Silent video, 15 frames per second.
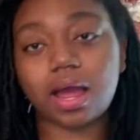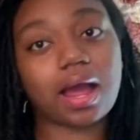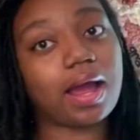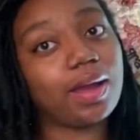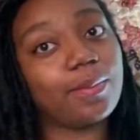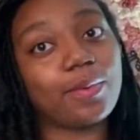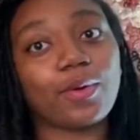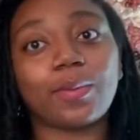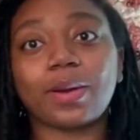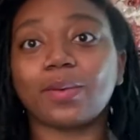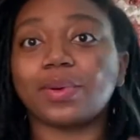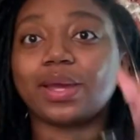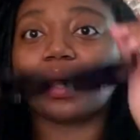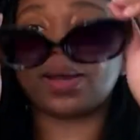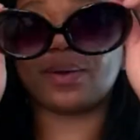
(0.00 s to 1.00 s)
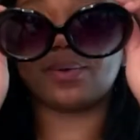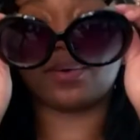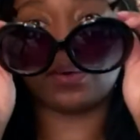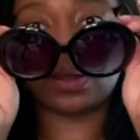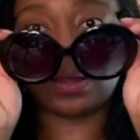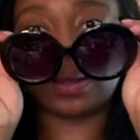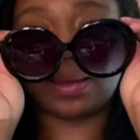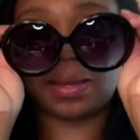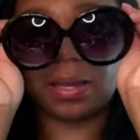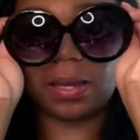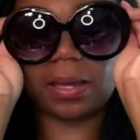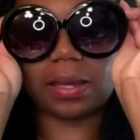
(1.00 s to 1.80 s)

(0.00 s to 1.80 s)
I am on my way out, okay?